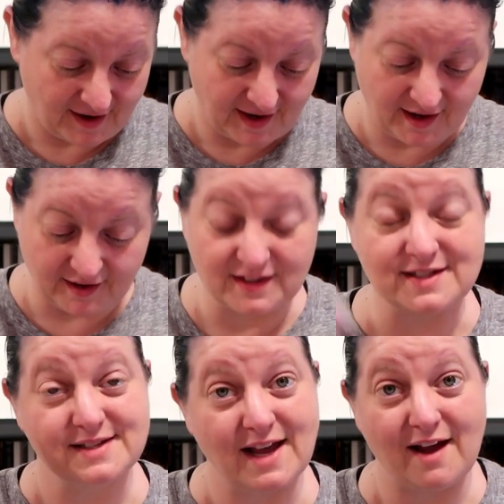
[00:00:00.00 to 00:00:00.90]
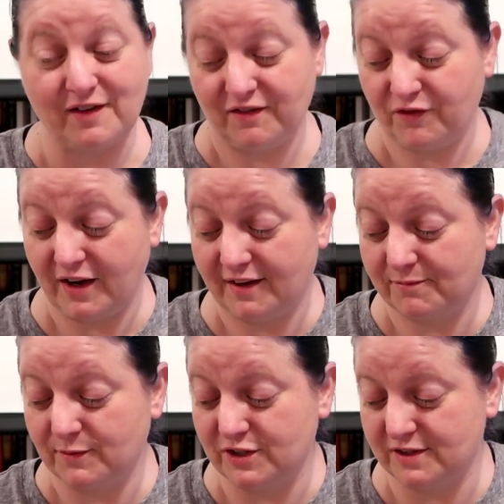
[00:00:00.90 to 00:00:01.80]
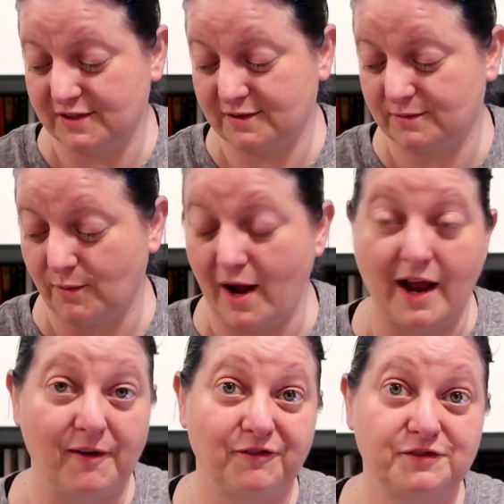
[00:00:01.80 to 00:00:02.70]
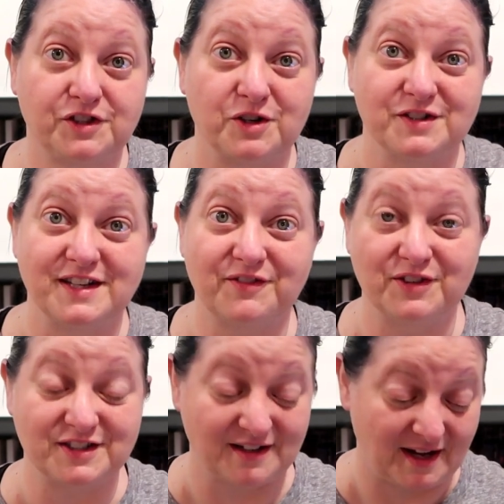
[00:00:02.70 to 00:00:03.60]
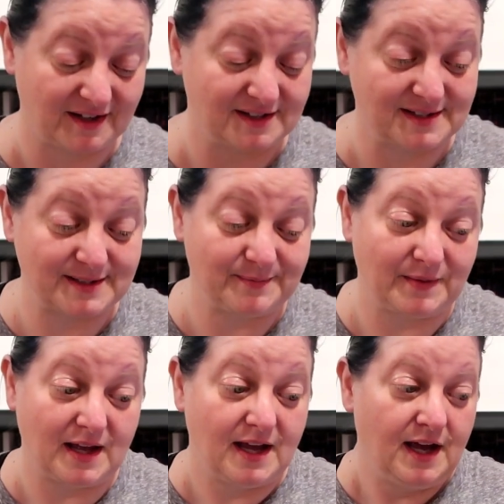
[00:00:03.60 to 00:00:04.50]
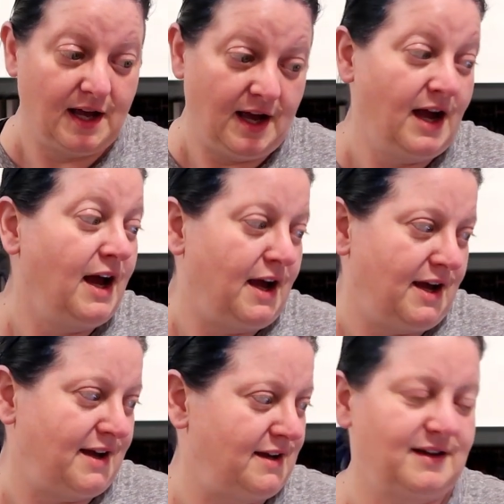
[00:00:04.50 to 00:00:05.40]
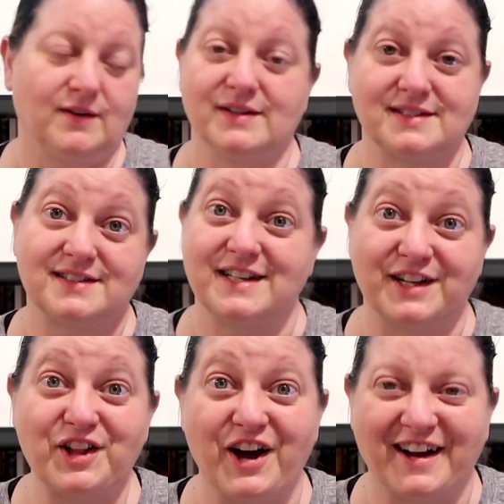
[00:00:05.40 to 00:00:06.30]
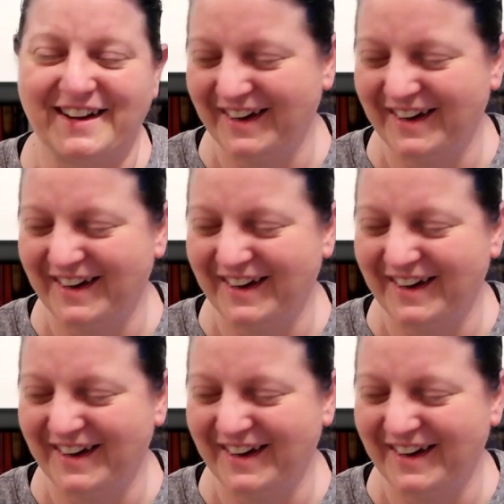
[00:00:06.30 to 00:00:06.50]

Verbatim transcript: And this is caffeine free, which is why I've chosen it for tonight because, well, it's 10 o'clock.